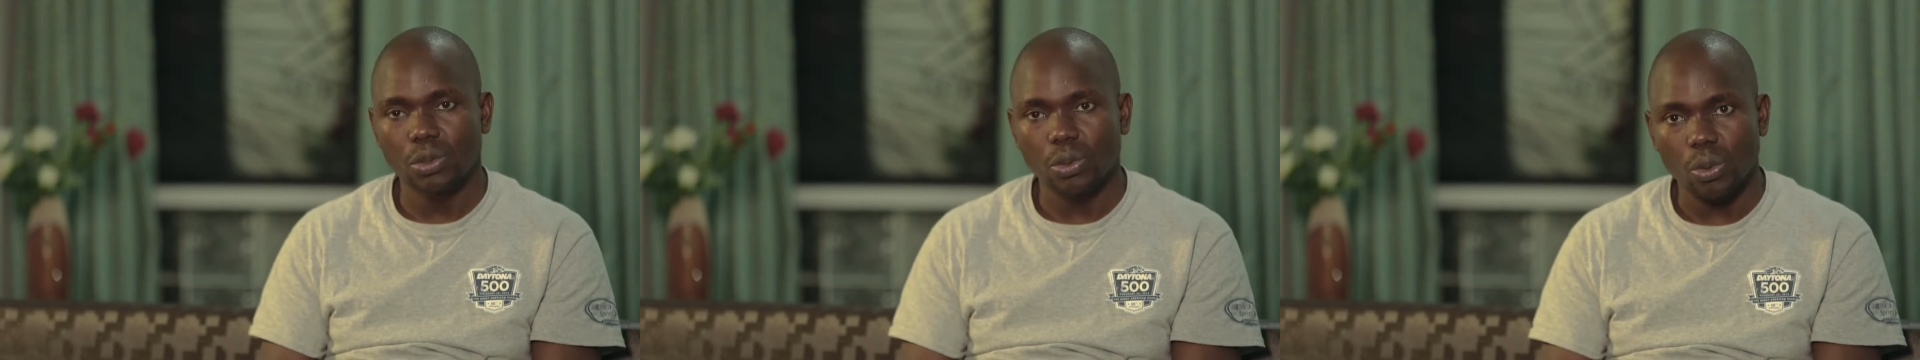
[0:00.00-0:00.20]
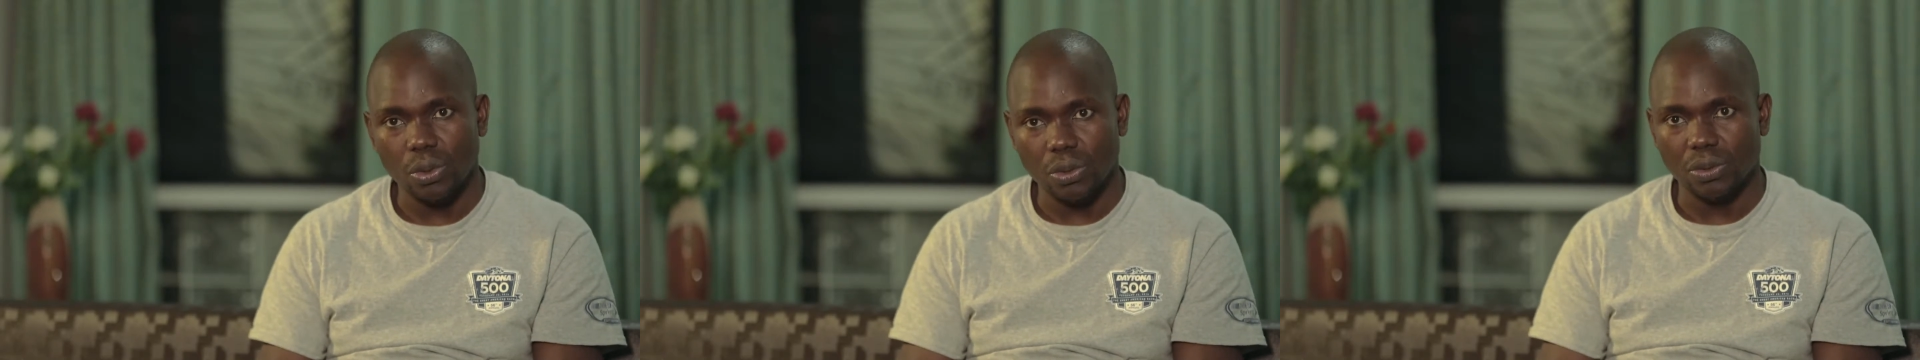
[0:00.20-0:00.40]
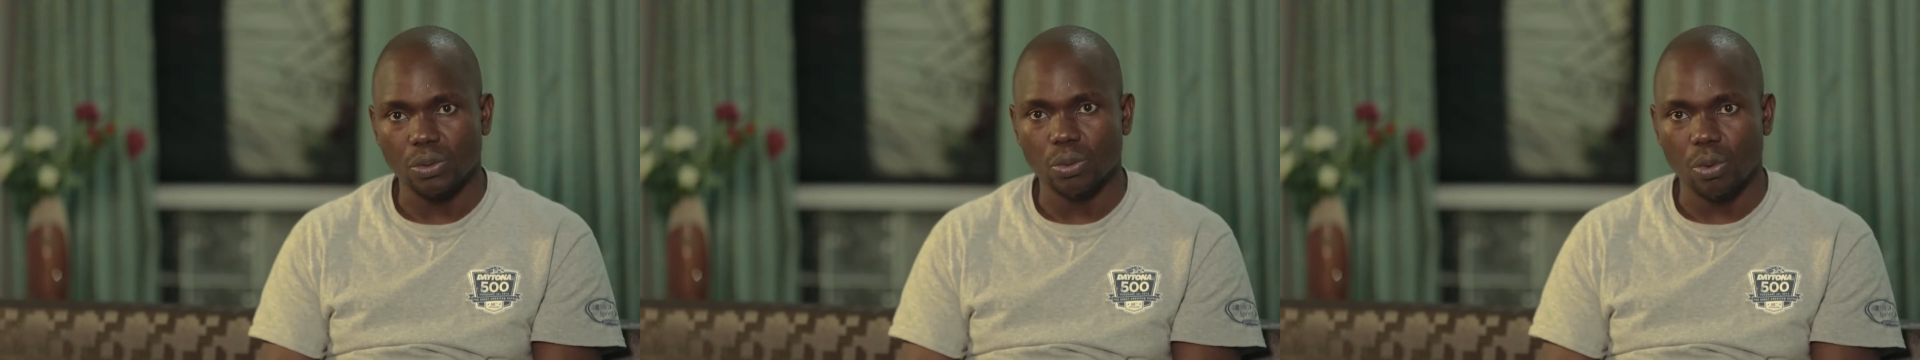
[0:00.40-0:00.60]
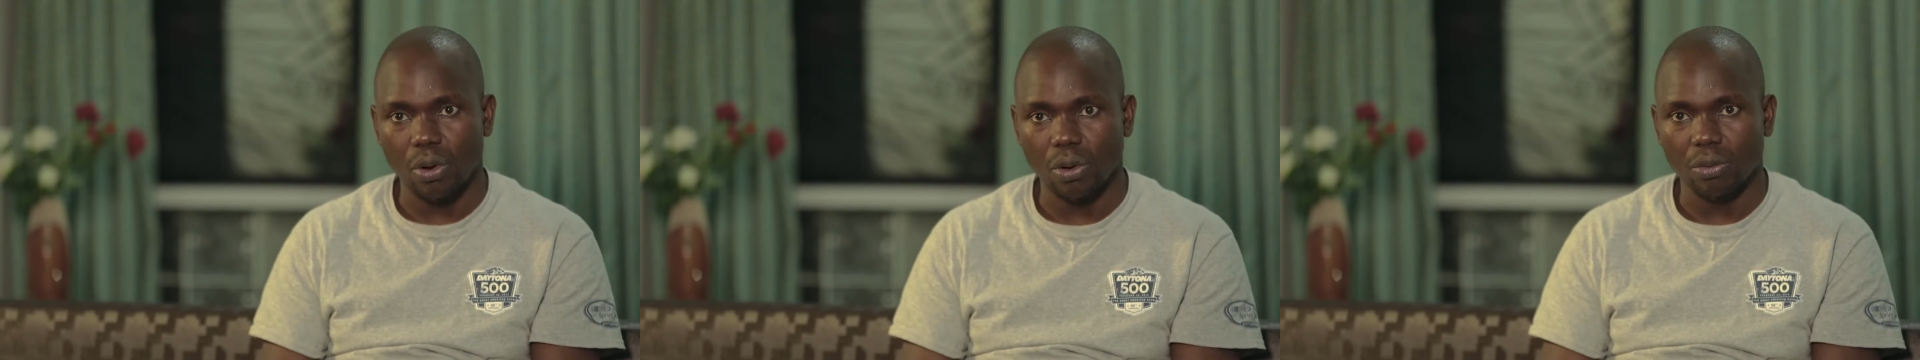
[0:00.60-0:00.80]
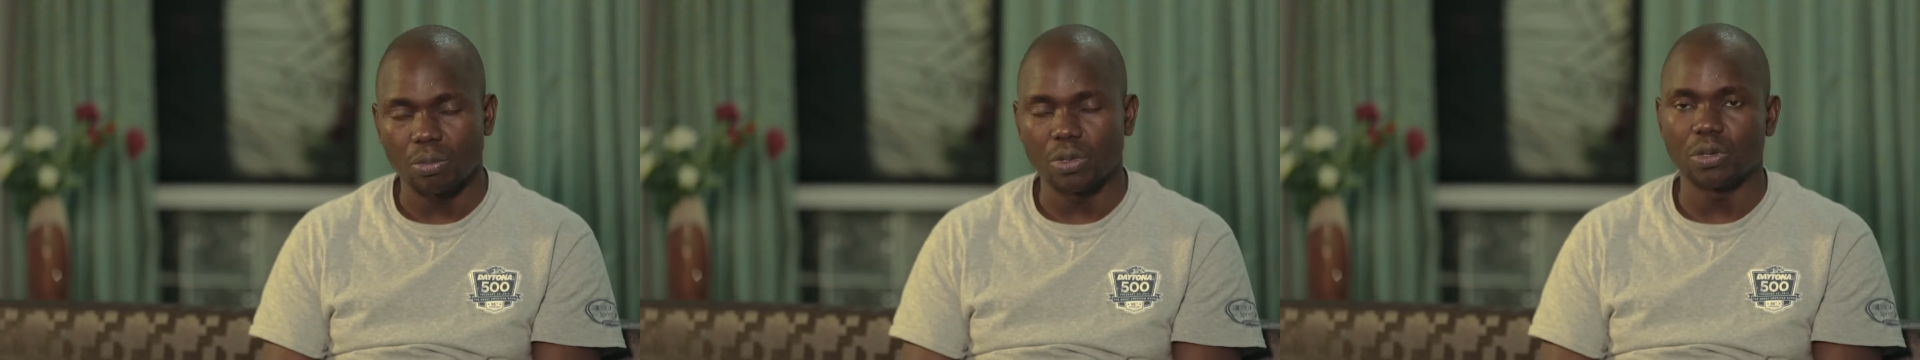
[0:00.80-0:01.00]
toes to
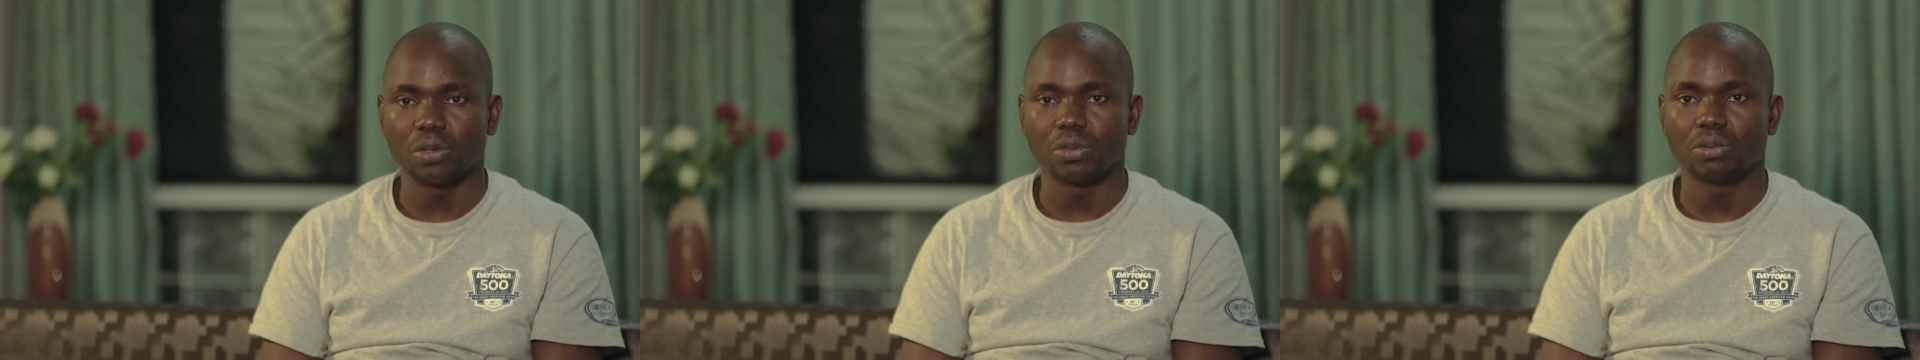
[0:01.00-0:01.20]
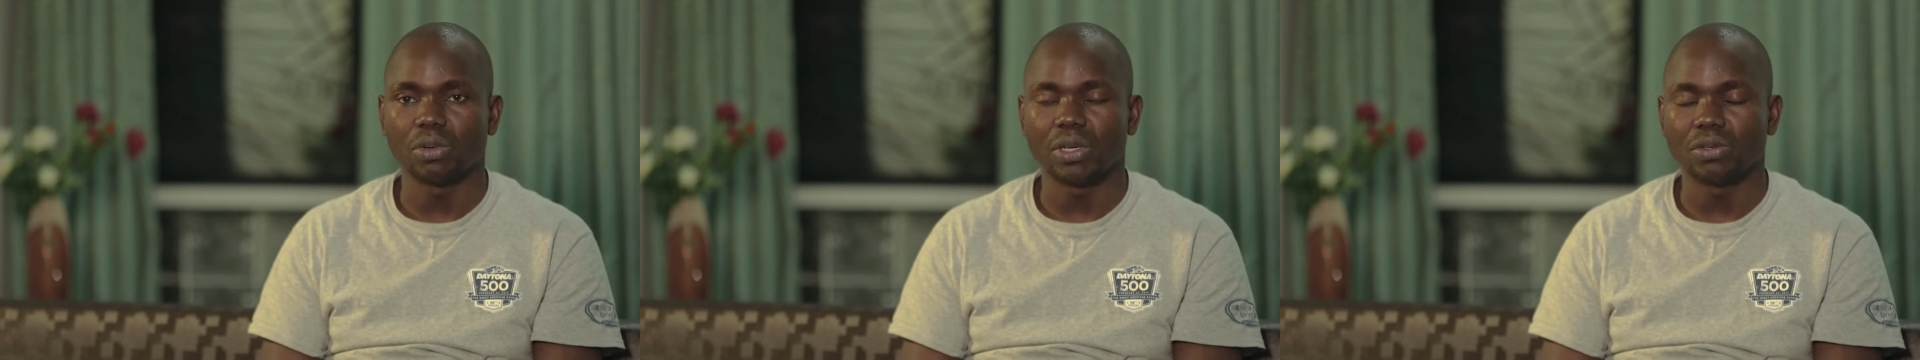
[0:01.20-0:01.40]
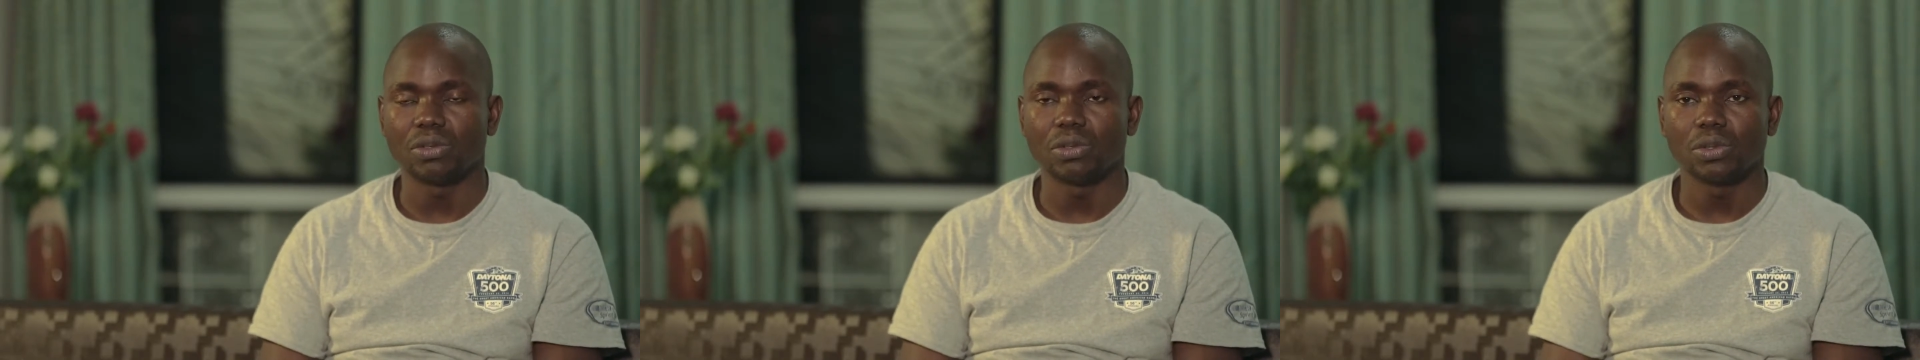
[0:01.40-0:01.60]
walk, because when you